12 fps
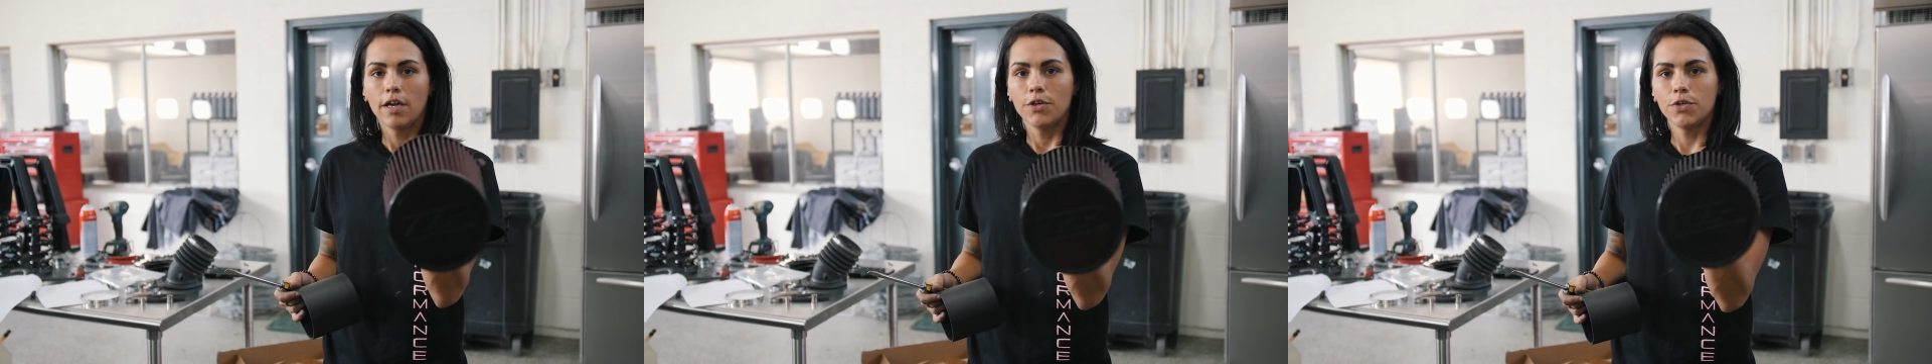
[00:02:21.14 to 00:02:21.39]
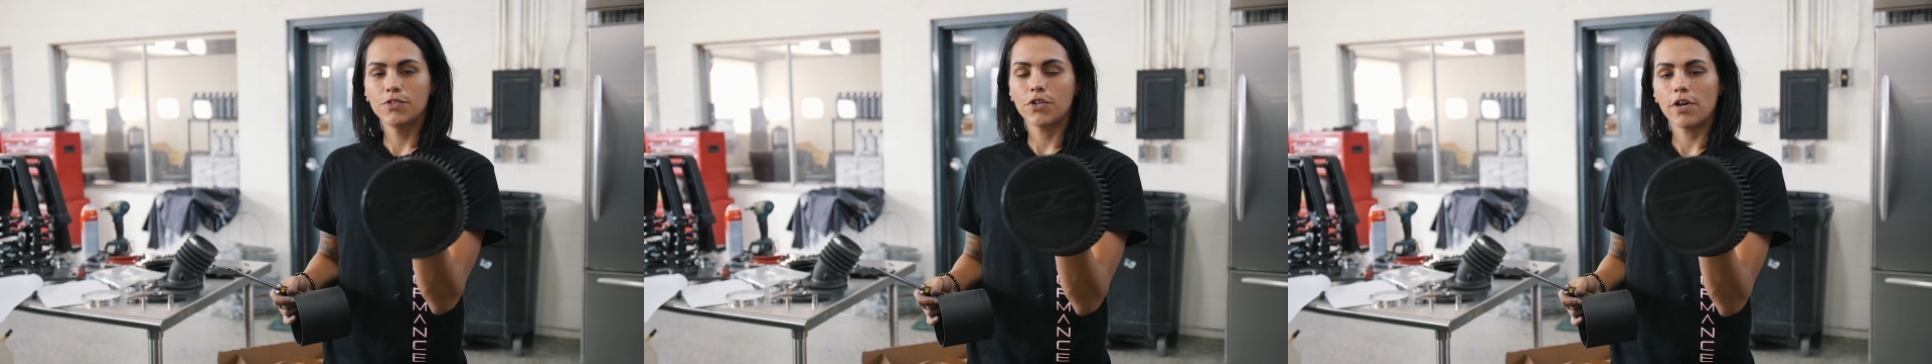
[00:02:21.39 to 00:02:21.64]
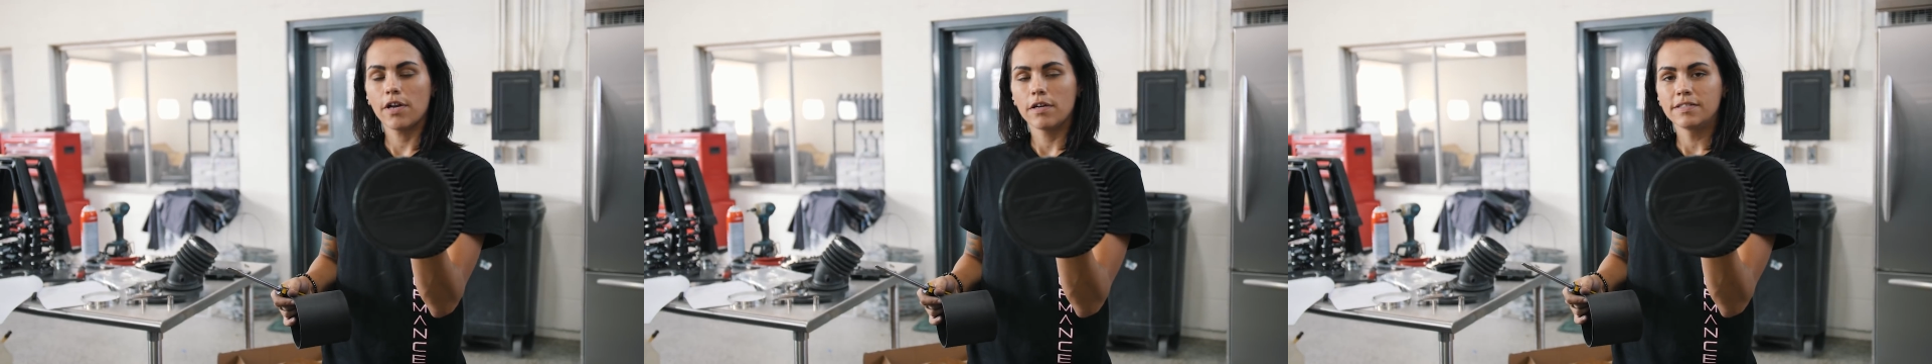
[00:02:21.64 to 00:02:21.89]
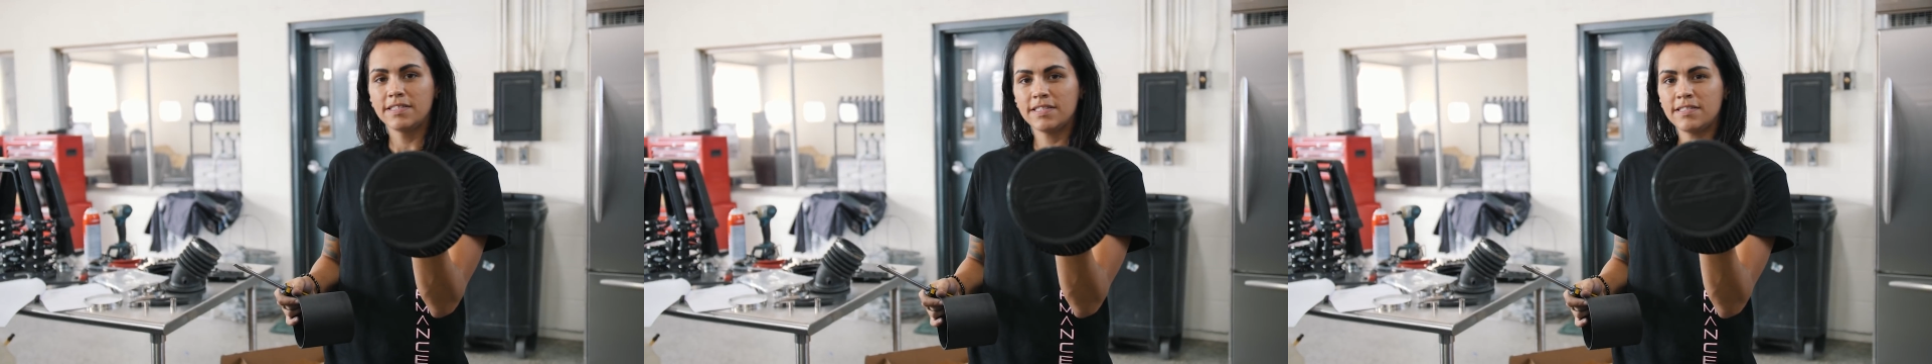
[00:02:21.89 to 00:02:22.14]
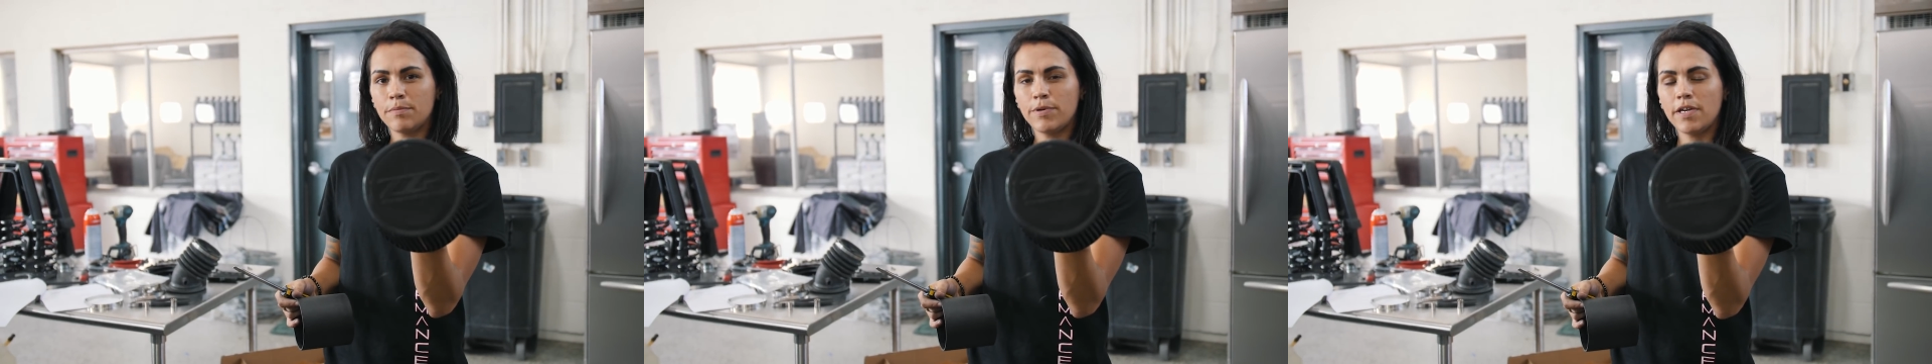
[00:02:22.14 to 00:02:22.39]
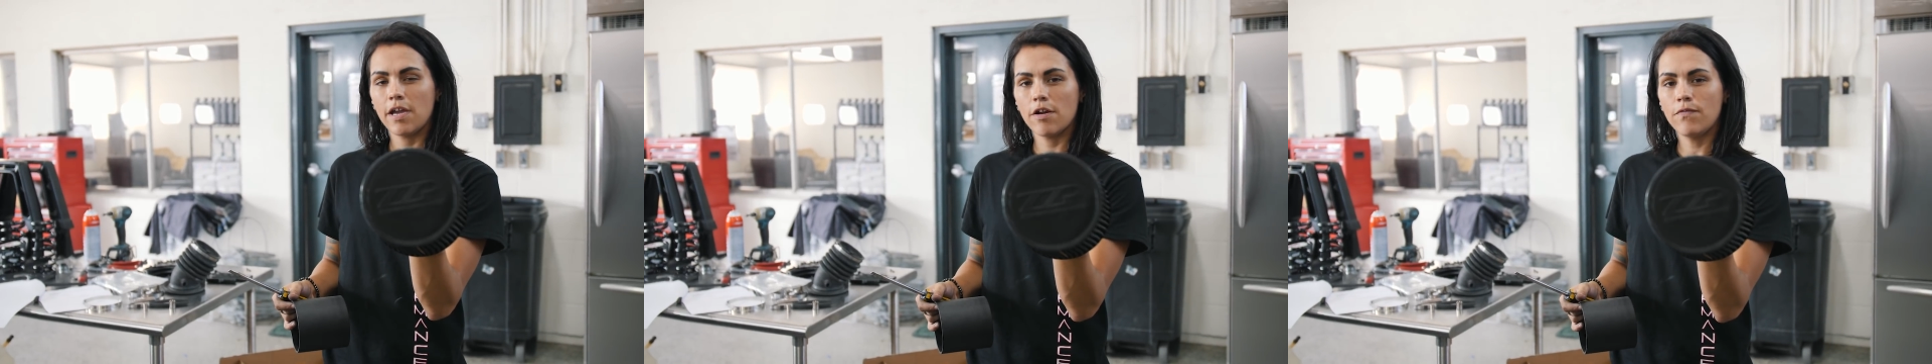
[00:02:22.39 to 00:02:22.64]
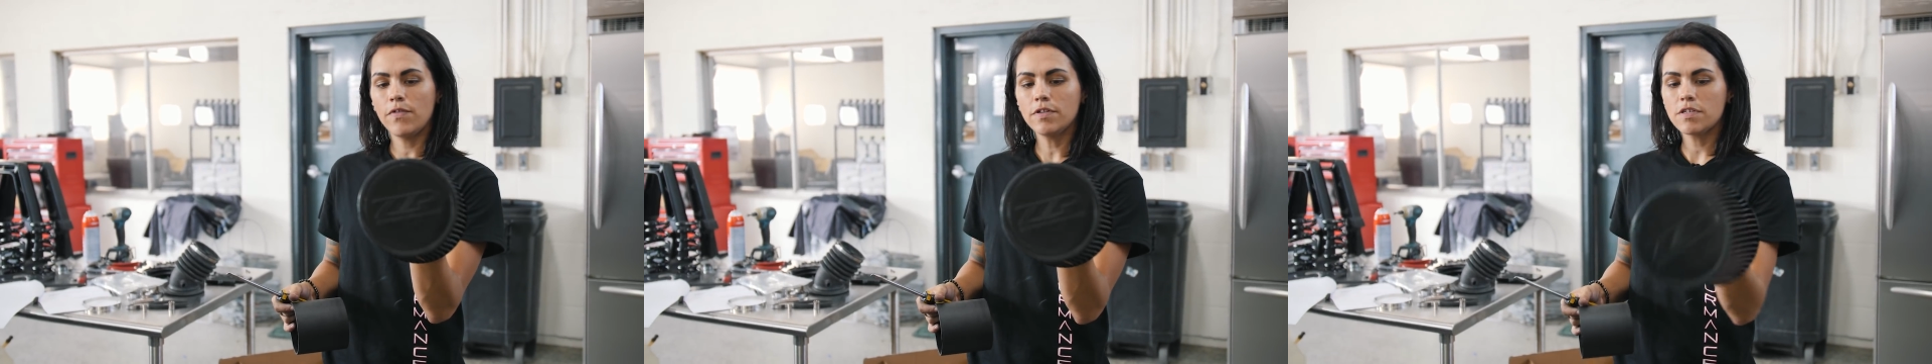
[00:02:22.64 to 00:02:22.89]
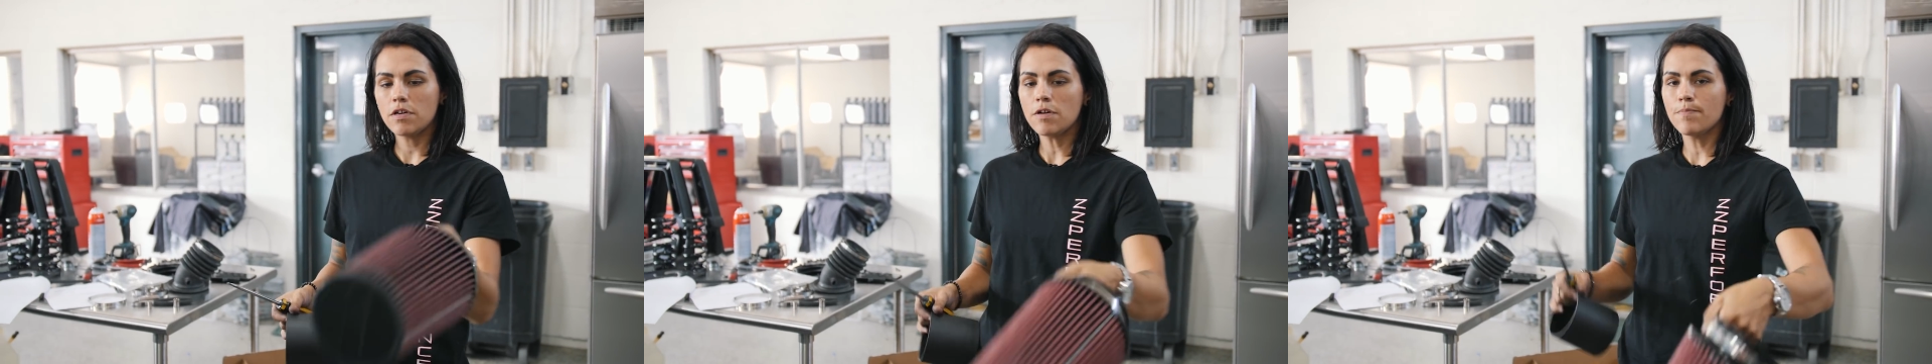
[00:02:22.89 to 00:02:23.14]
Use your ZZP air
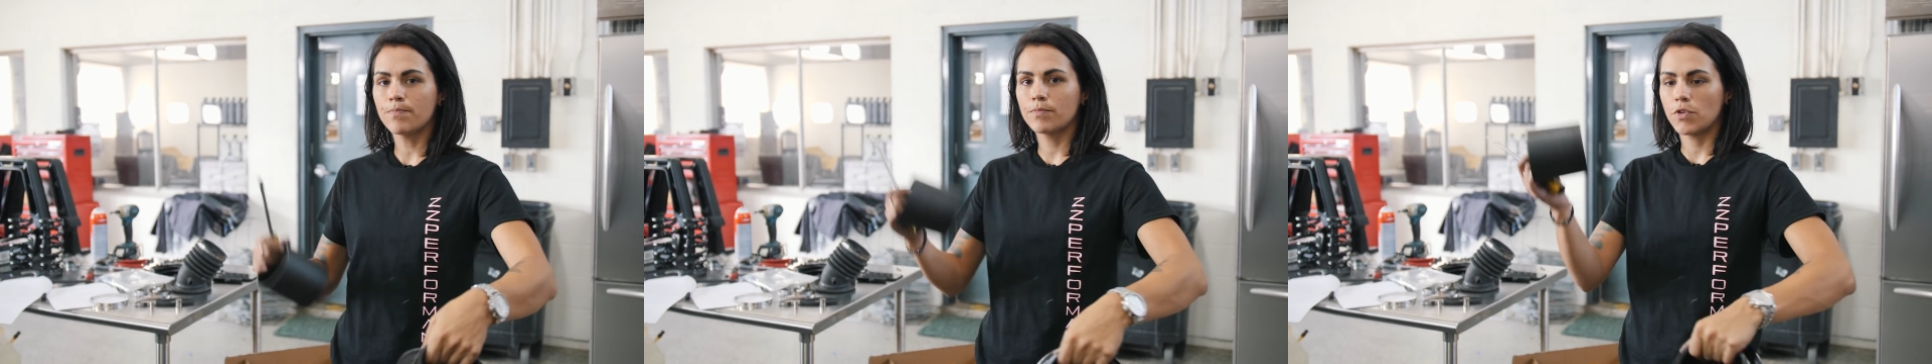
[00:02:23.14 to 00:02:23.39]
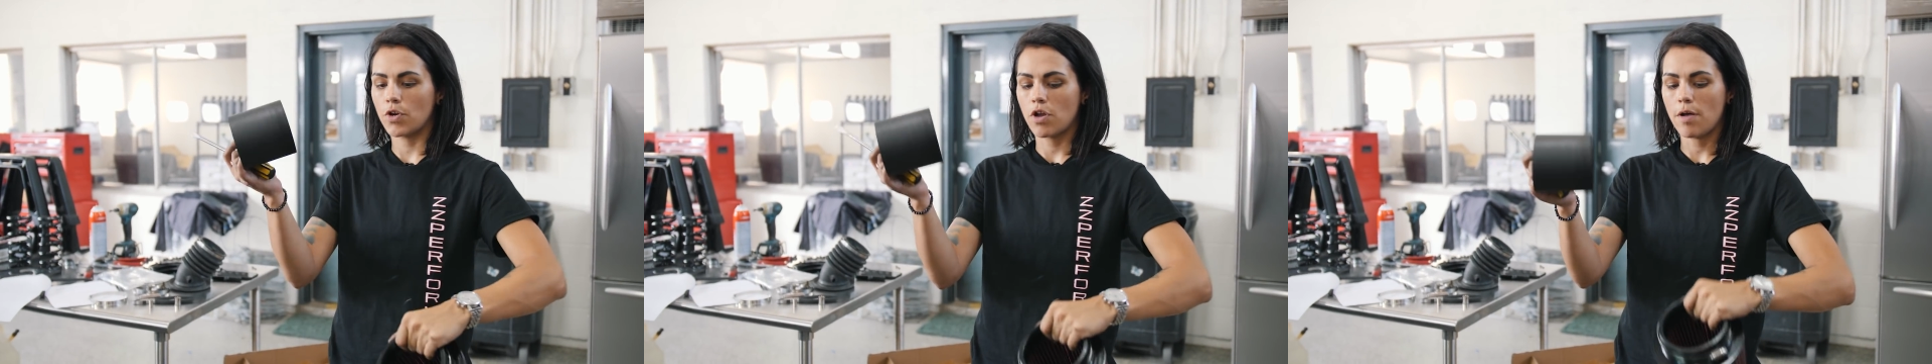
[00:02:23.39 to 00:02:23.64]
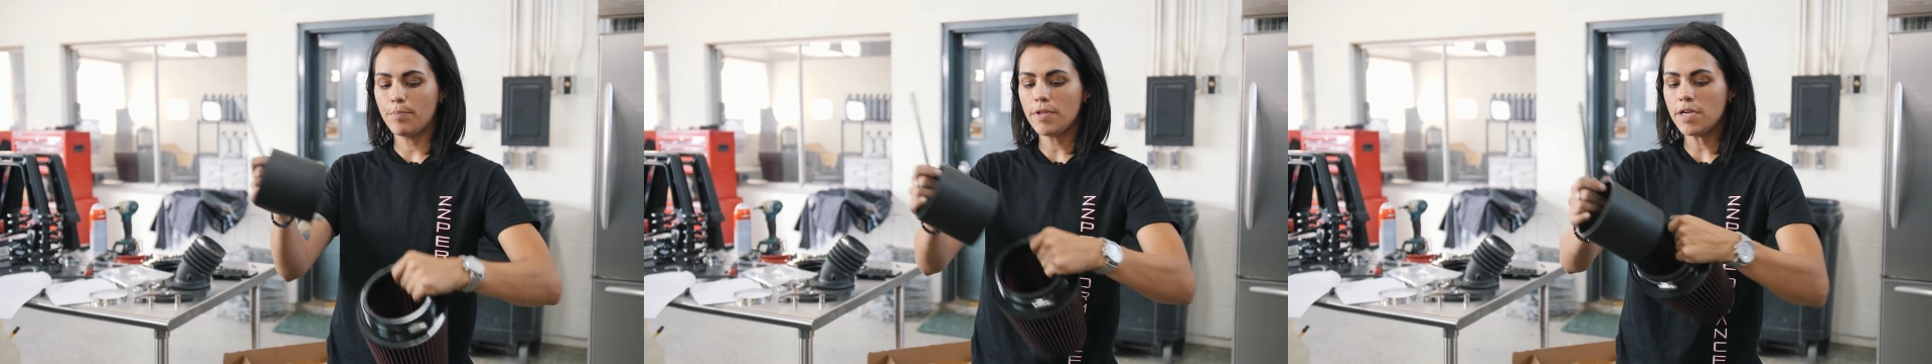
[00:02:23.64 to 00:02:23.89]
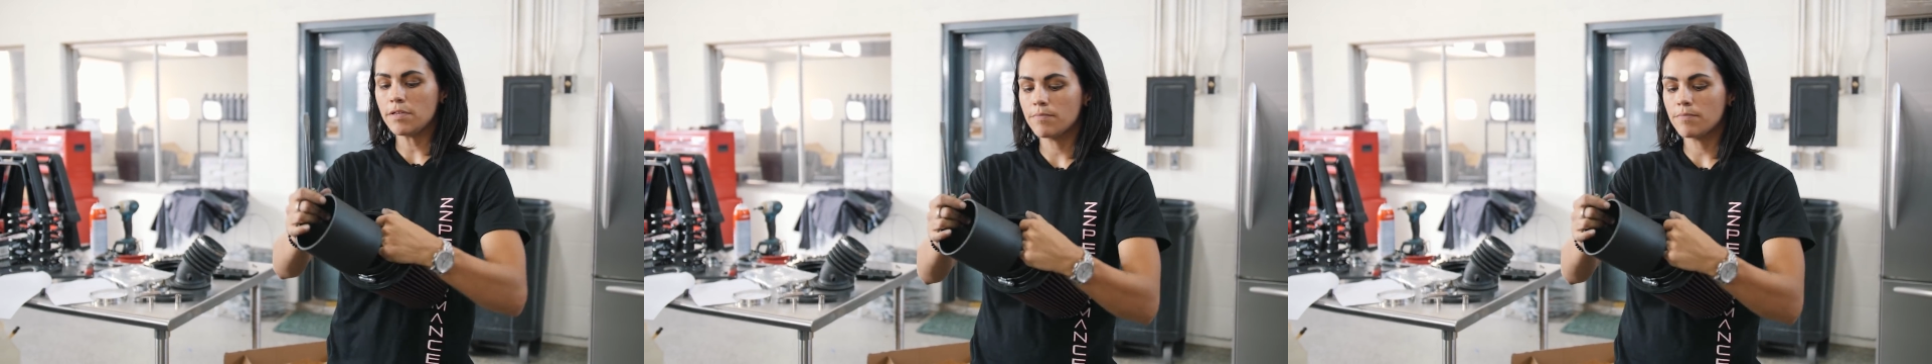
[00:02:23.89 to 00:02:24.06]
filter, your coupling.